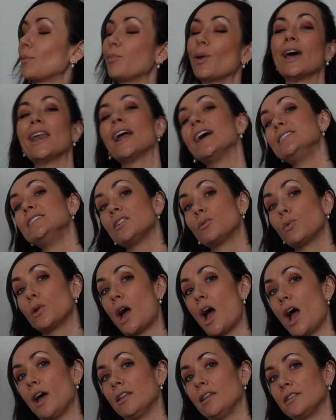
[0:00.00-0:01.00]
but I did want
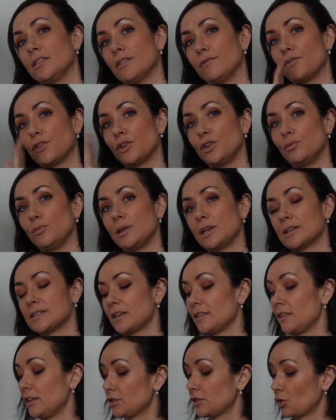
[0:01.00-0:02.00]
to highlight them for you because
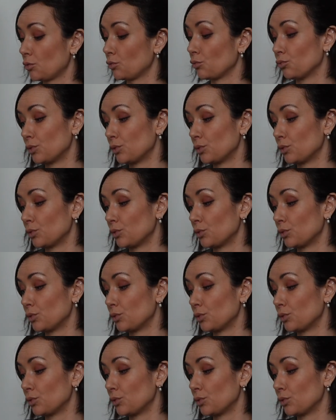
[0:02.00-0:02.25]
I think they're